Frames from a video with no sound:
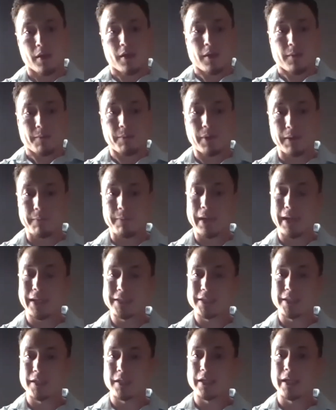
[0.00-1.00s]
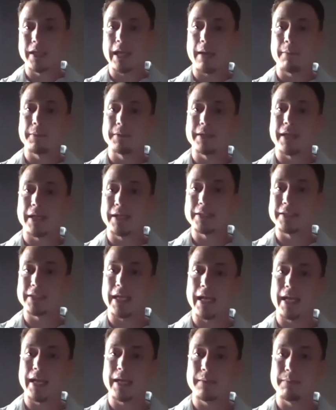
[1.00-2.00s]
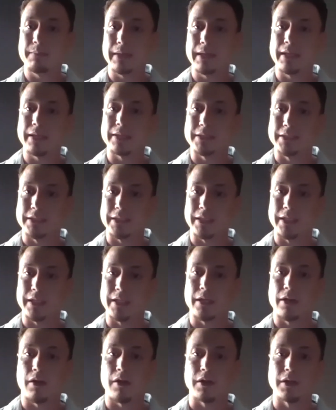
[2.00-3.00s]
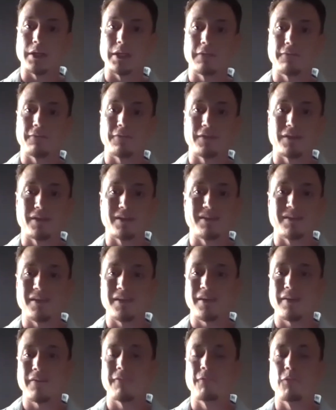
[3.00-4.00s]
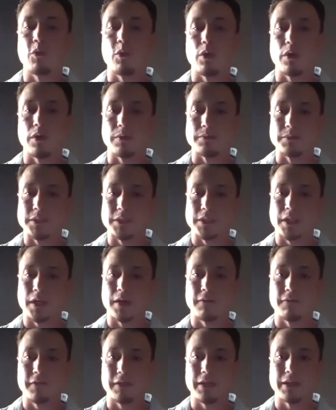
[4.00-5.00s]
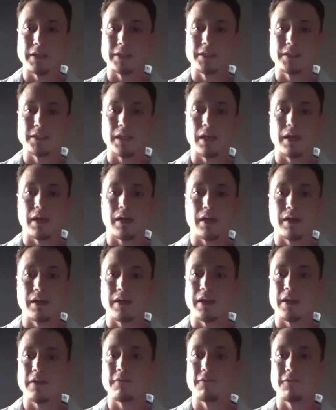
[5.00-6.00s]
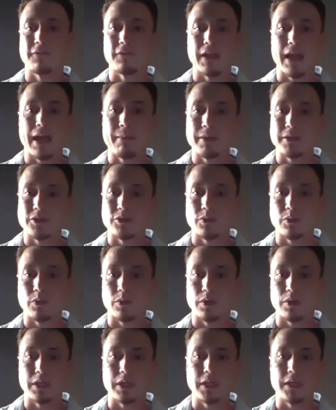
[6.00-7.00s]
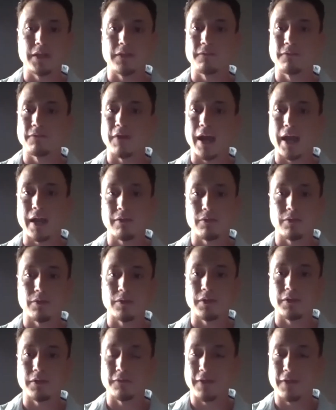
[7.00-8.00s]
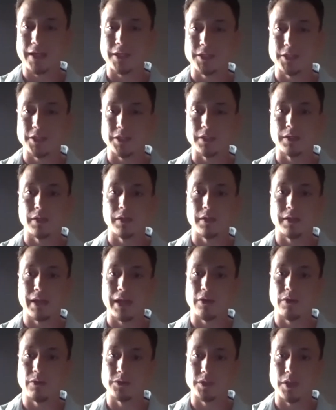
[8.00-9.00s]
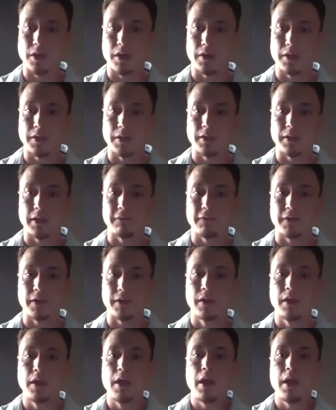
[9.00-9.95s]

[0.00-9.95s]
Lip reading: But basically hepatitis A, B, and C are different forms of this inflammatory viral infection that goes on in the liver.